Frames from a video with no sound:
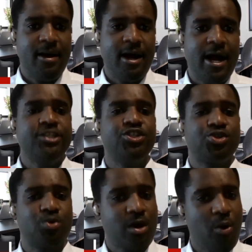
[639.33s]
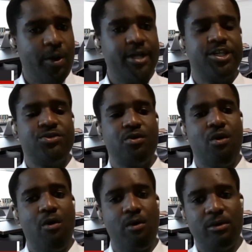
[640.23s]
I just want to wish you
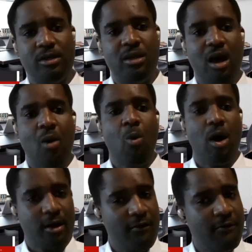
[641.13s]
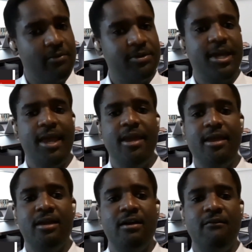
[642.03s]
all a wonderful day
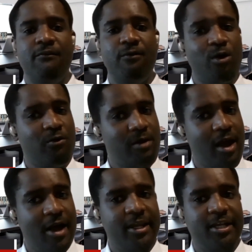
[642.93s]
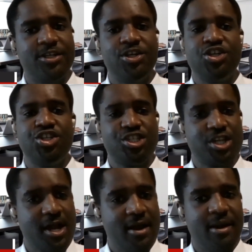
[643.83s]
full of learning,
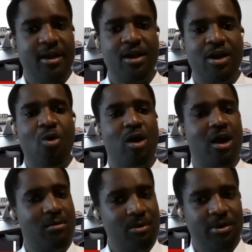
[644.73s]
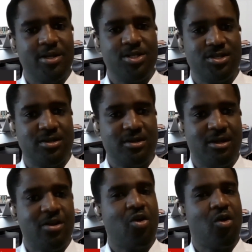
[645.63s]
sharing, collaboration,
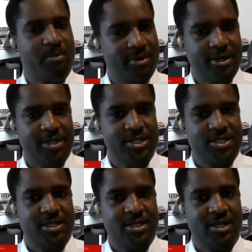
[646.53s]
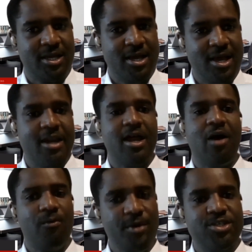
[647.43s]
and cooperation. And I
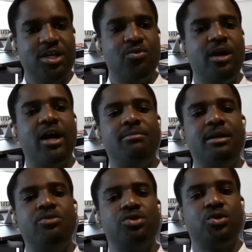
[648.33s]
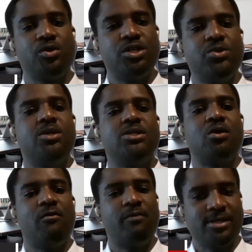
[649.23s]
wish that we can be able to continue this
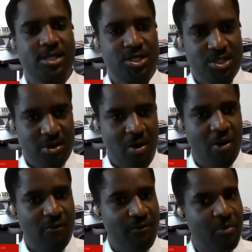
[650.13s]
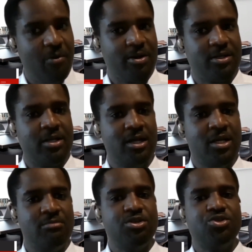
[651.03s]
conversation going forward
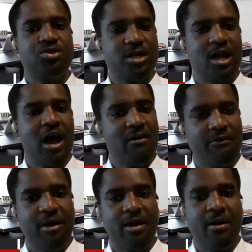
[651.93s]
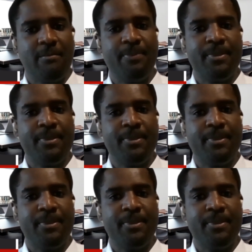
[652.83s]
between Africa,